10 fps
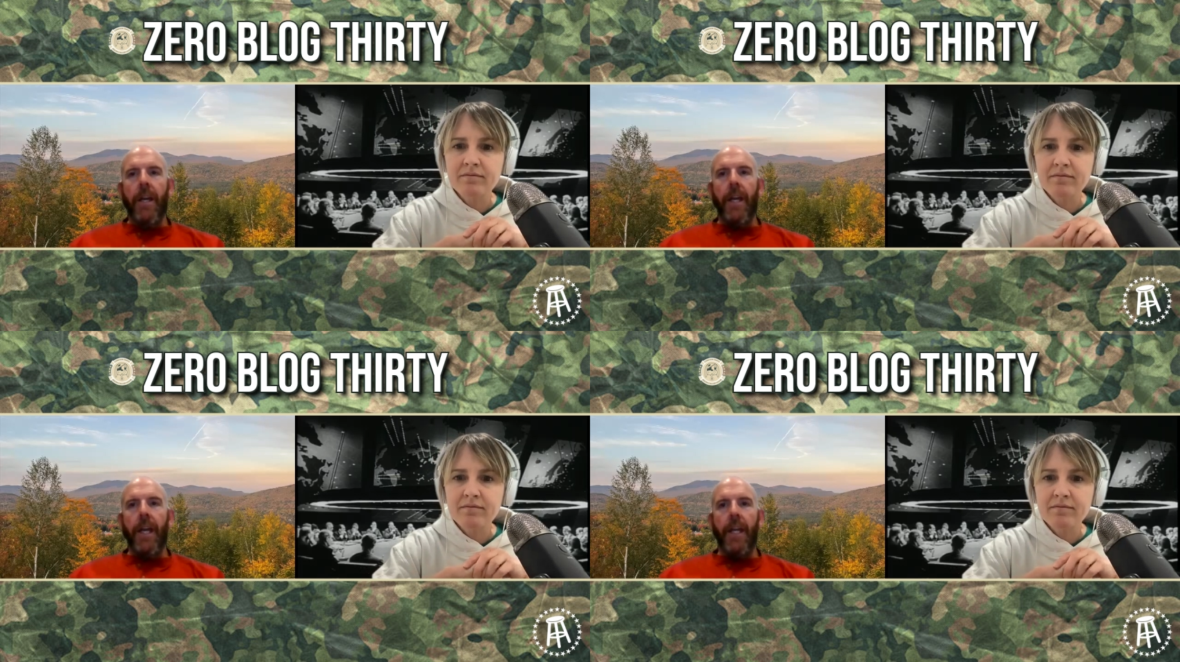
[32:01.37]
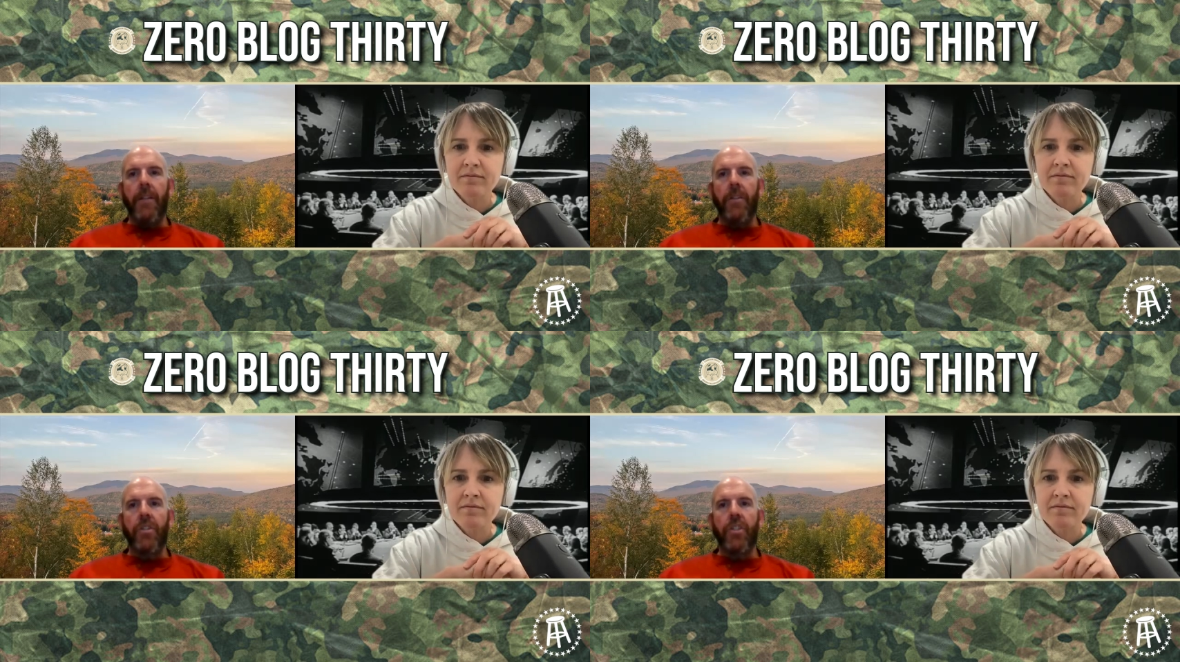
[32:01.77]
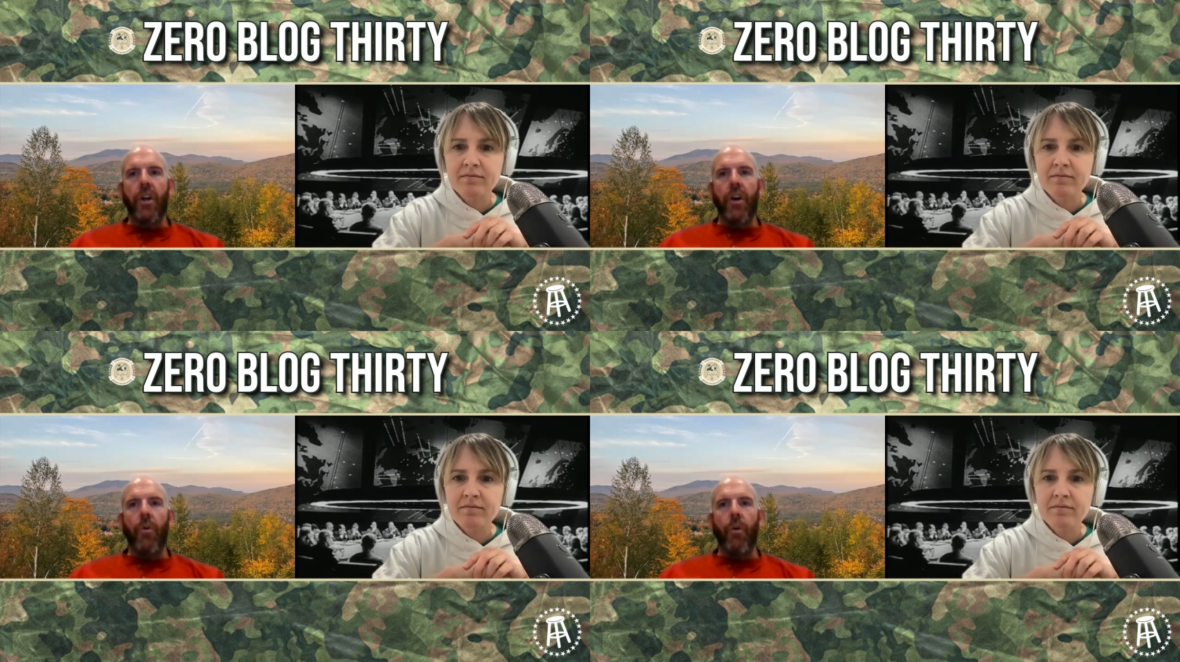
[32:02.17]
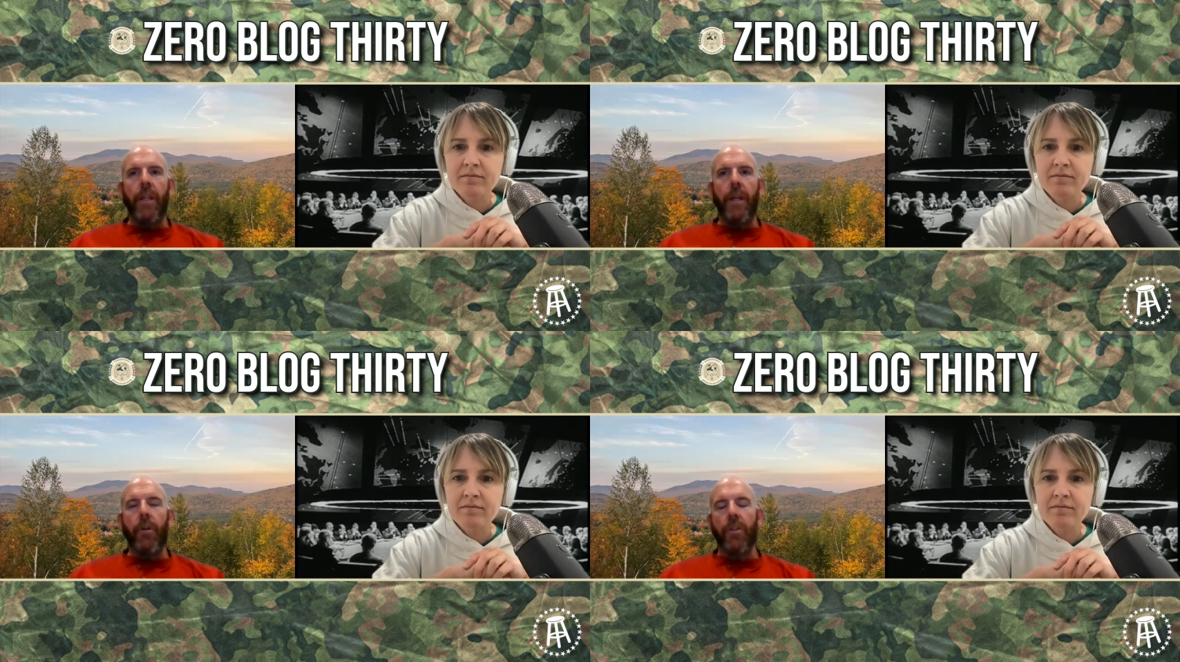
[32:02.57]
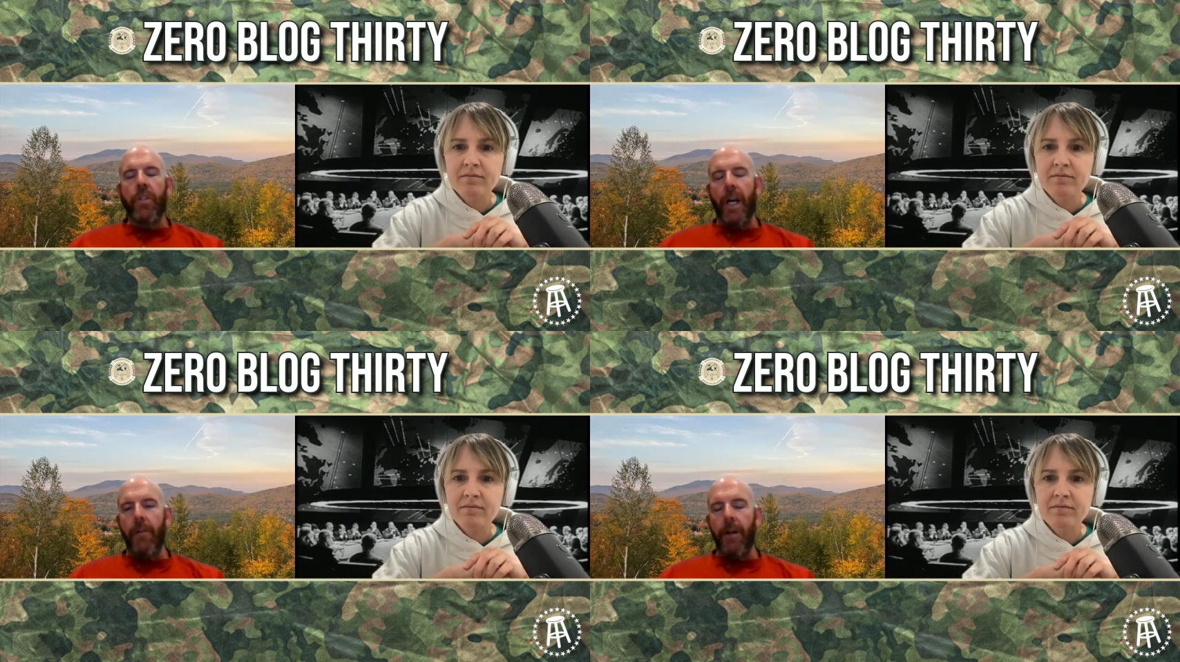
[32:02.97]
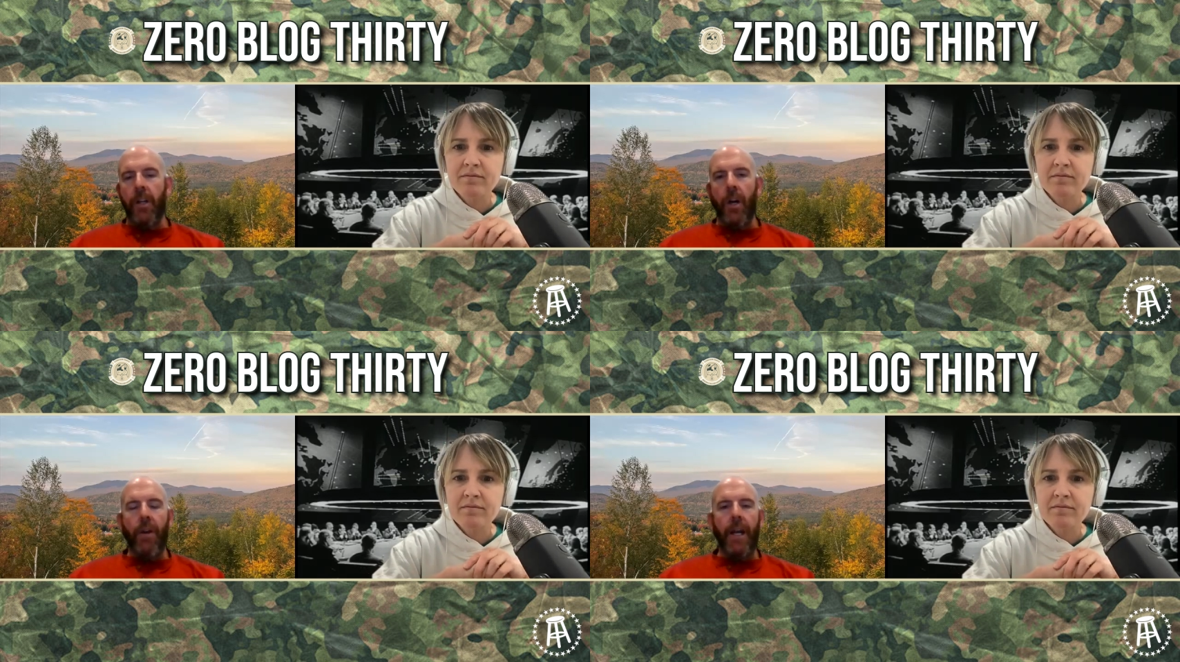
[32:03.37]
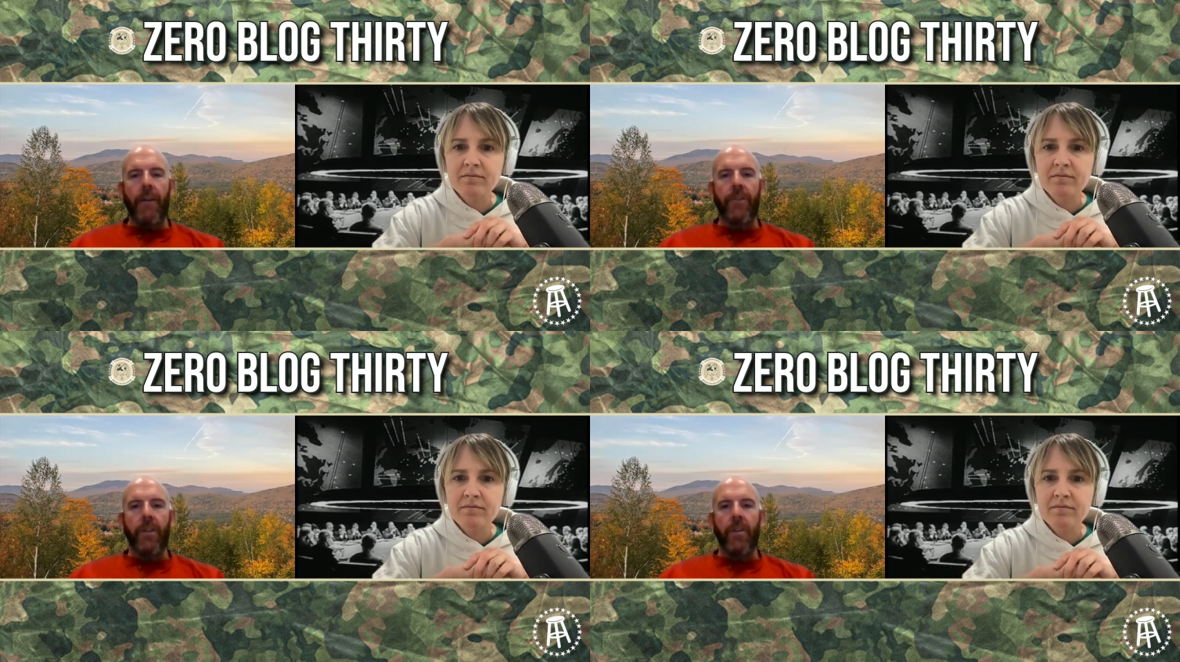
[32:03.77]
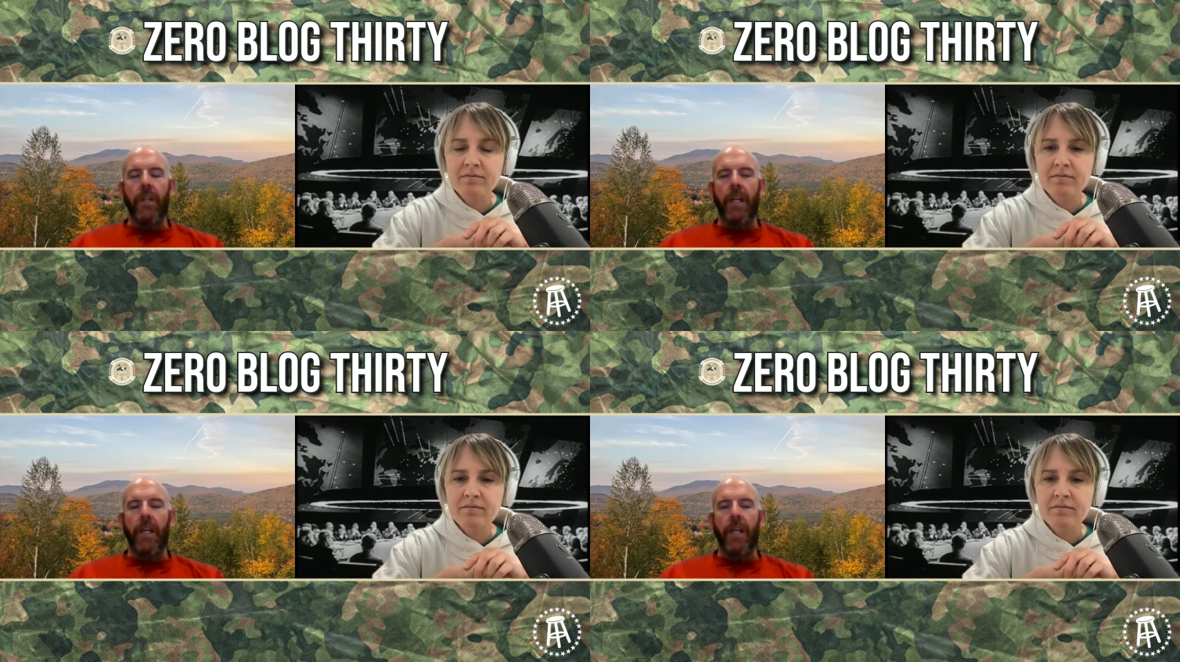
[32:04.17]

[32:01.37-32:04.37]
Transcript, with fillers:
Speaker 1: And so, and they were talking about going after